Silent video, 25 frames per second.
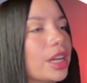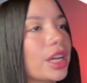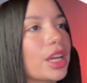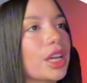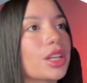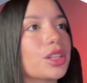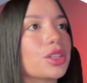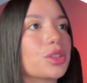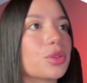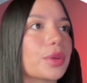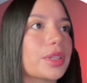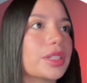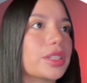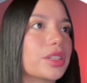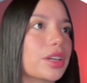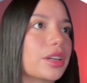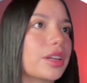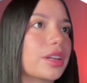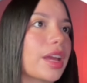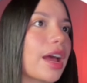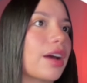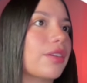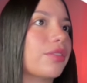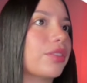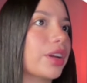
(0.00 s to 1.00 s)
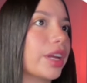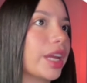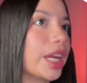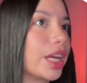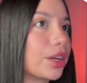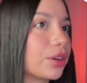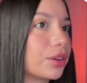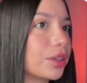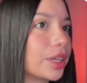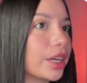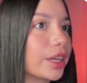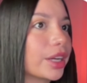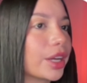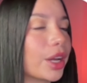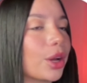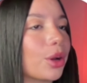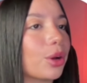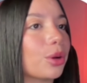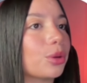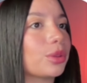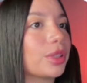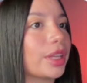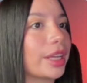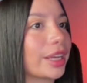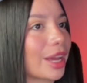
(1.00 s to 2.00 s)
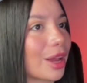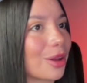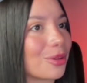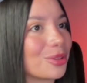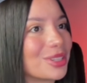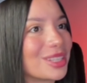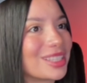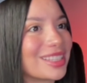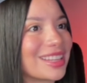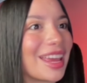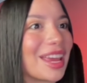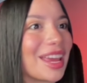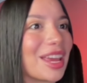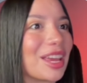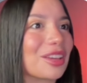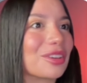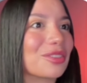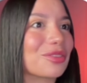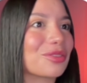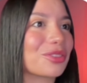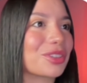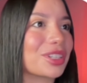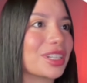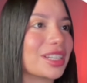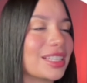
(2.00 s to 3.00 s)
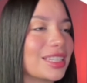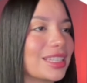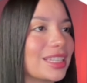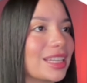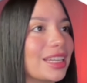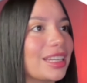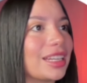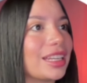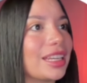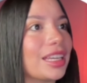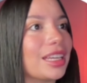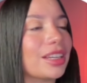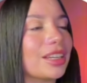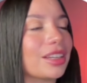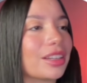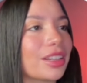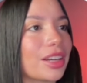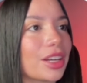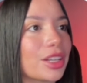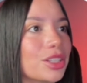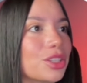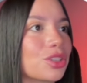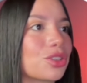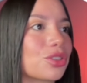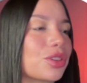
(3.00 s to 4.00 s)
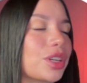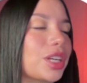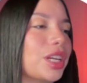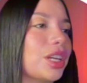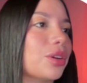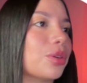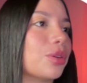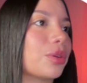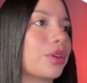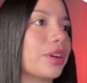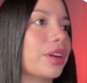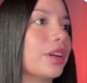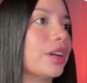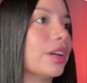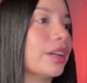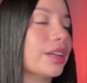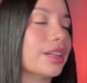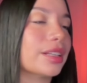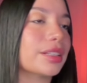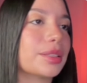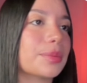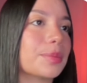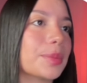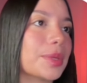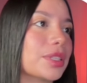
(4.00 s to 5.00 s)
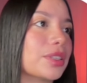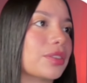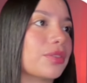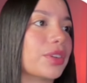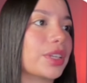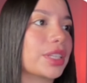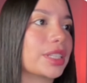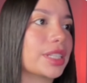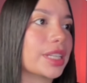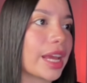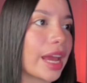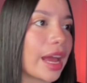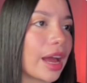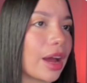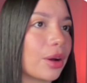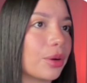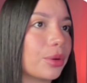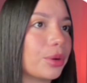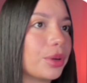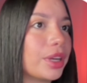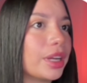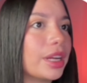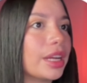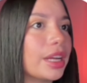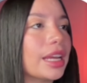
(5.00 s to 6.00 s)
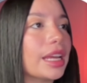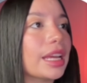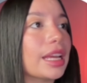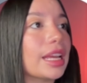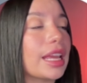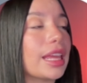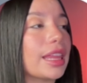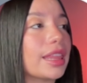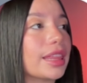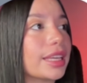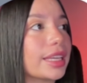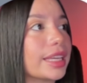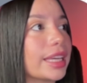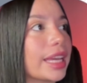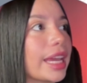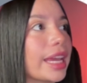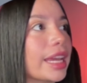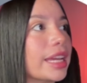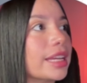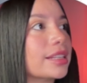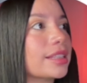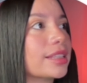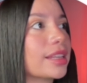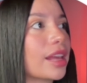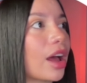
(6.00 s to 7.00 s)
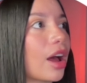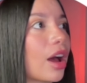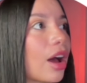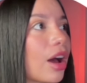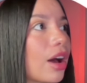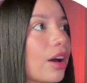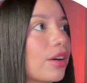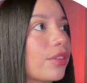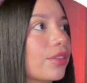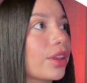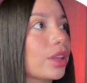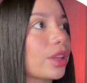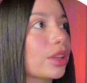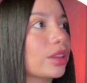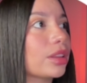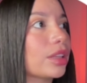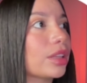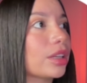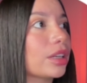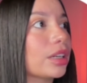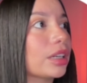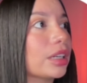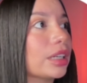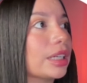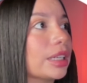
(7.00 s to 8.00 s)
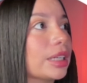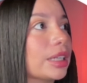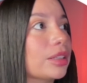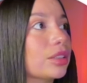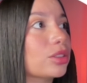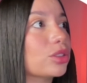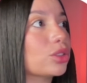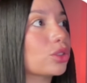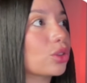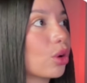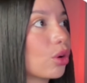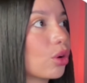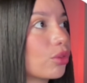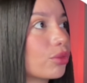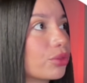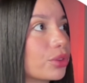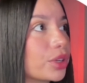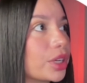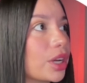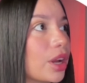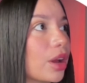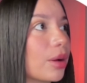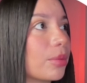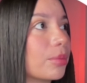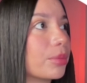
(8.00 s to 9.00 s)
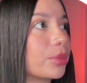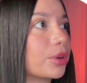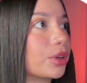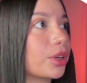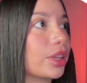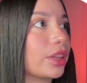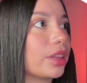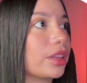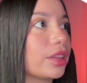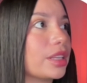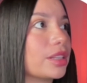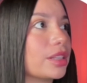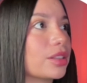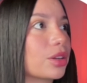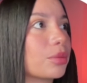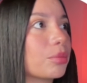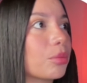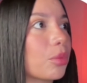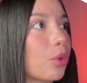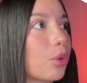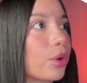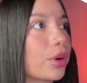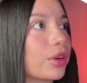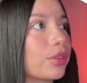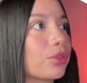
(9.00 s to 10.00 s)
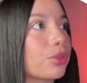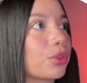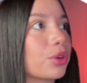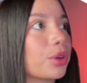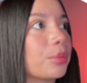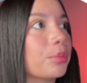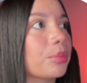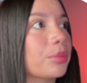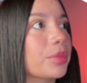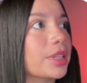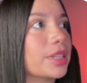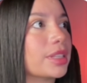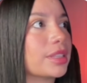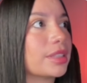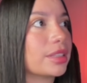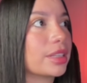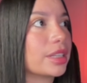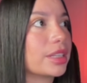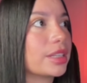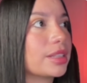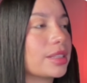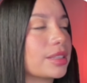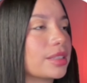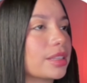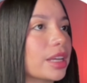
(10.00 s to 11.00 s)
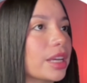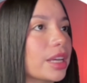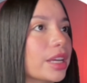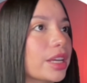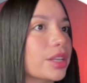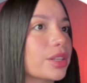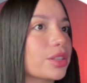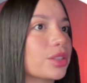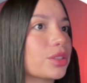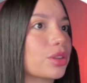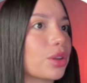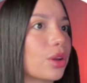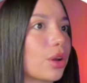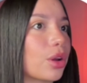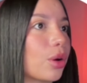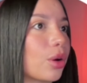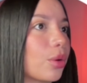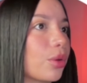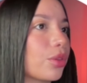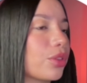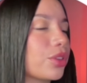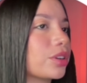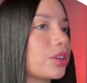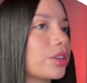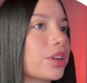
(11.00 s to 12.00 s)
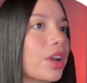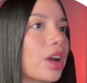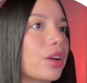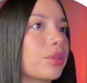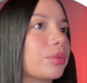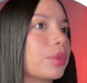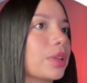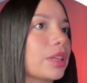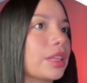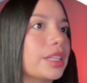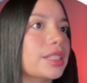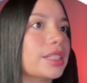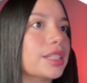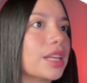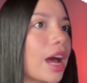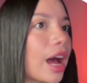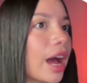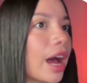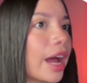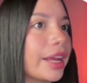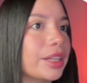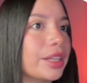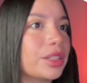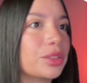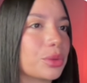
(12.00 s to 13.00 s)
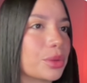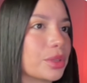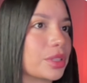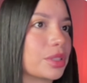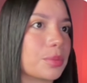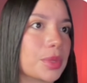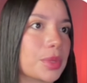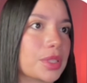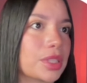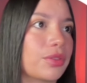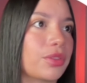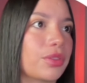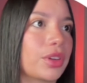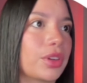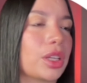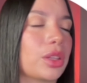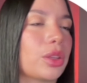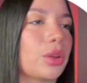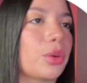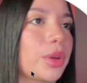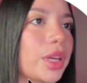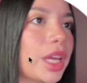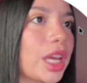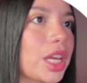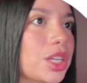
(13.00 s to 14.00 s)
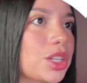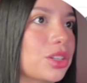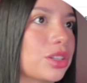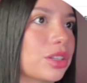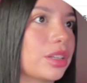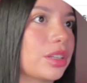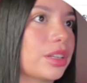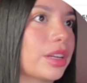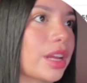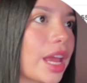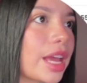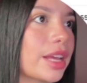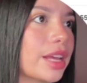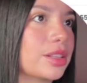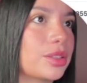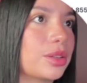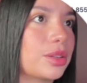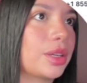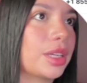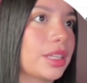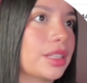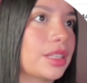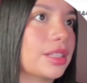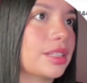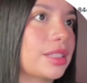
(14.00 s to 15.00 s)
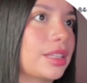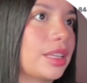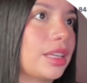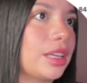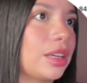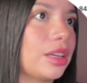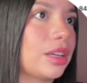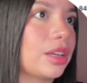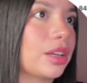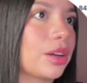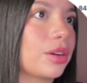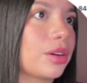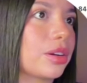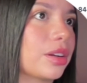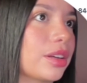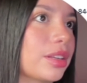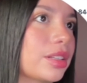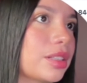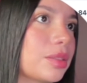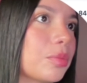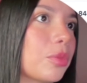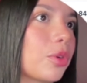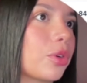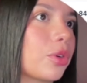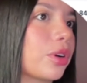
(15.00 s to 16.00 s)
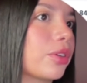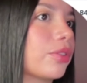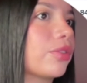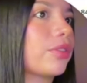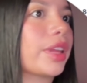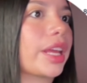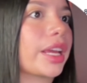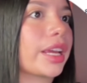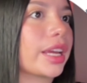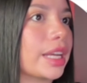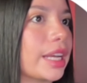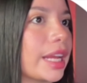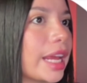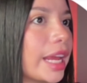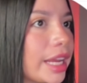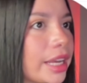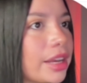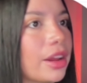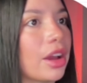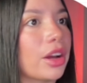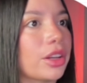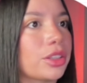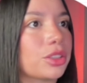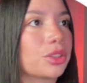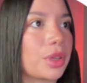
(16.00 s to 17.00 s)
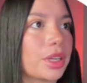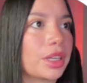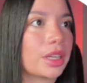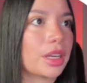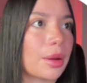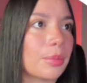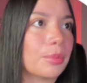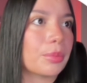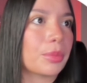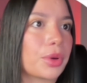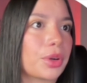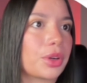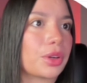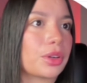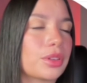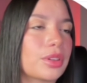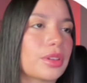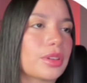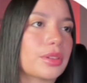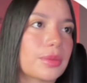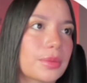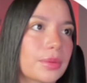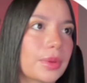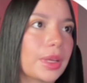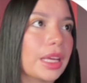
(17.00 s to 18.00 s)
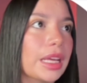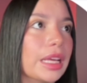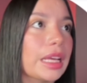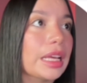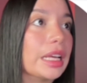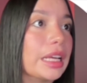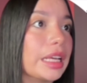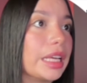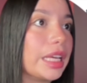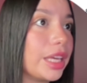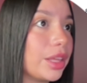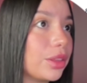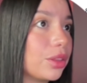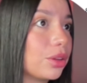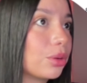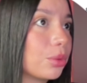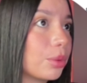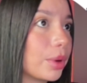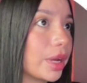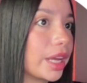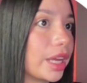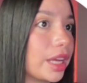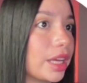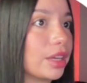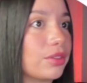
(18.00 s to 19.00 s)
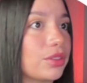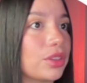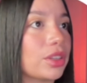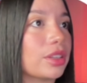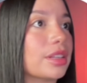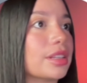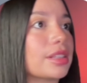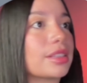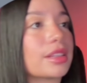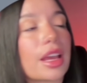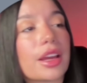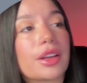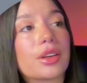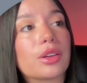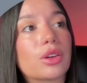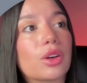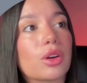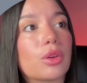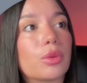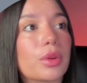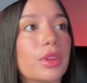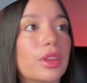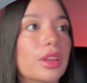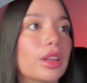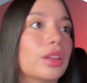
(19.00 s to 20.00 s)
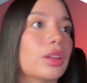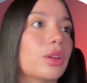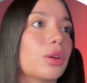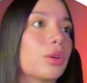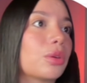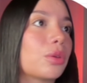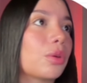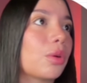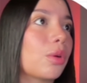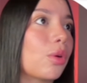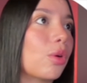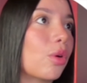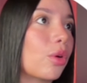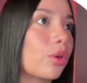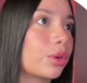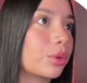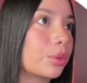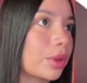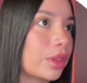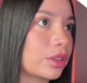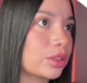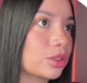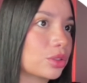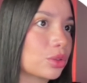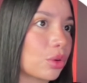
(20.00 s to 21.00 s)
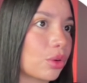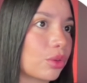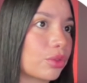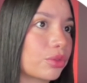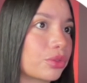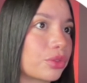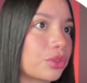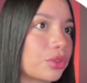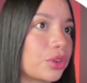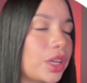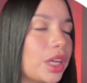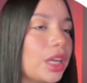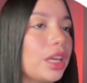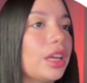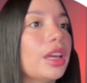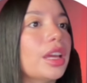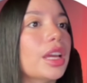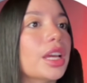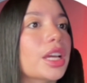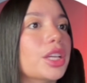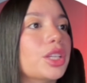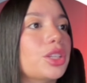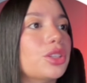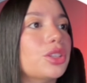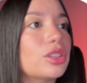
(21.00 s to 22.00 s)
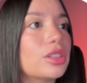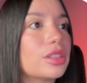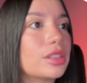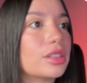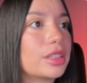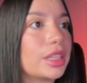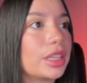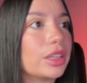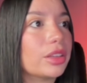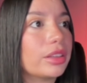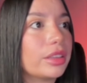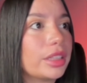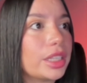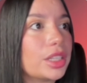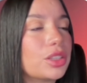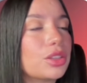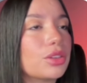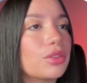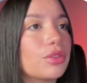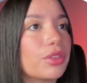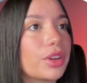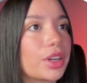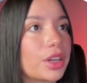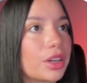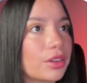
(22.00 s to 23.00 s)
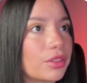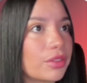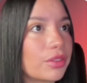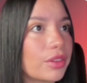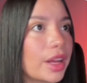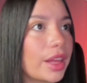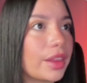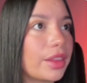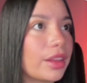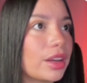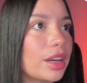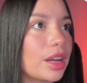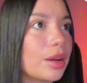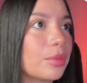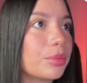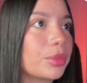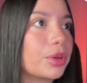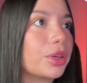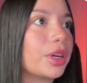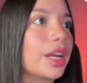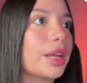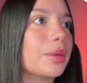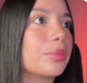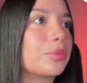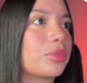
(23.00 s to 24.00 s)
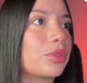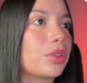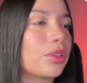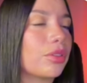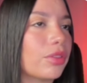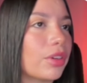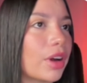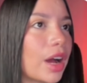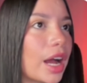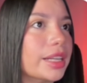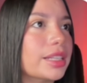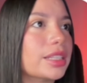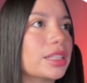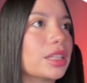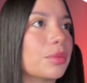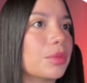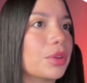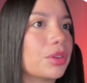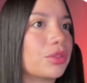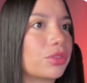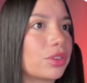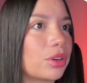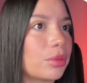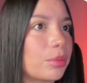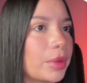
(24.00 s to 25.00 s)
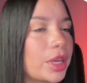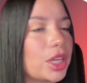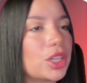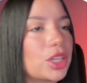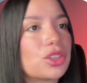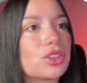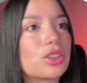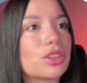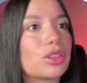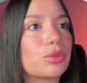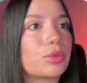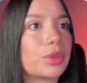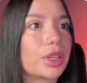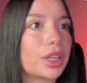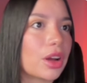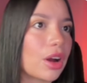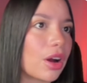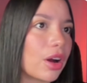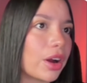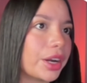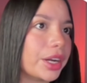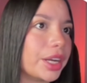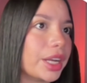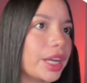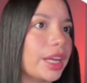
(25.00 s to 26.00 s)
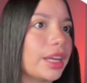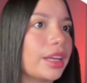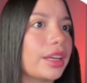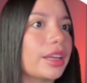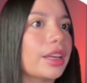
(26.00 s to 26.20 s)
So it's going to have an area code, like I was saying, for a city, a country, or a specific town. In the case of the toll-free number, these are more for business, so they're not really tied to a specific location, as you can see here. It's more of like an 800 number. Either way, if you decide to go with a local or with a toll-free, you still need to verify the number and provide some information regarding